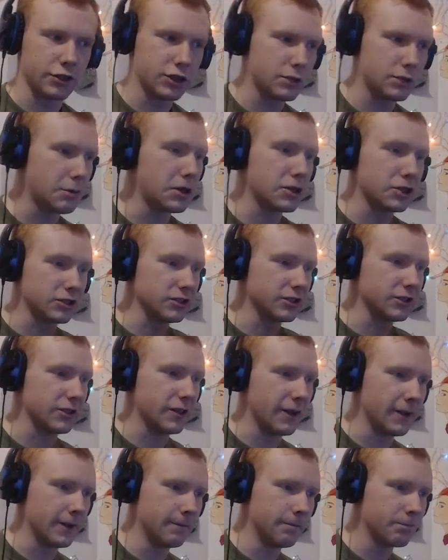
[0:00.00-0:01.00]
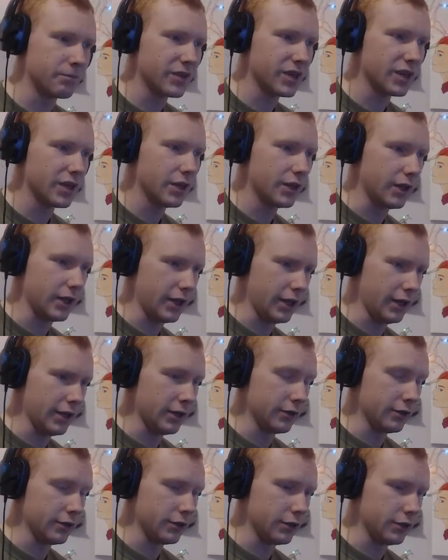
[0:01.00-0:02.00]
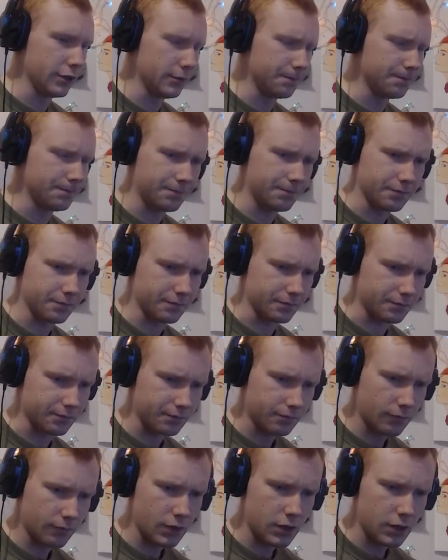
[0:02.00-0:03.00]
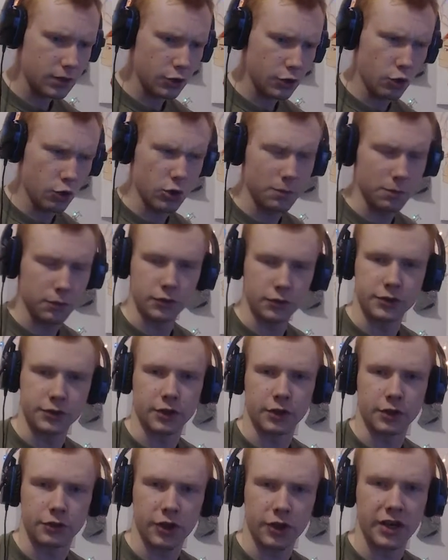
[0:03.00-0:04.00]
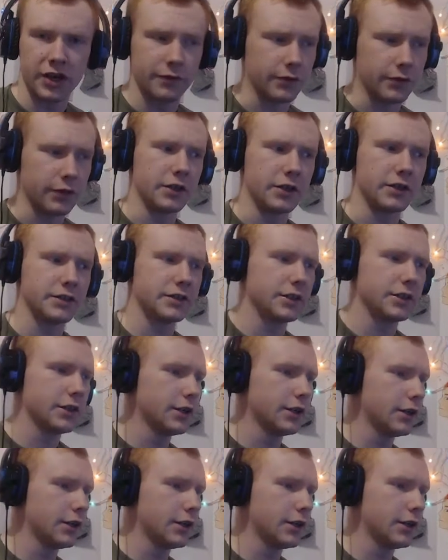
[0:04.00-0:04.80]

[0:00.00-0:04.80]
Specialists and and um, corporals are trained for this.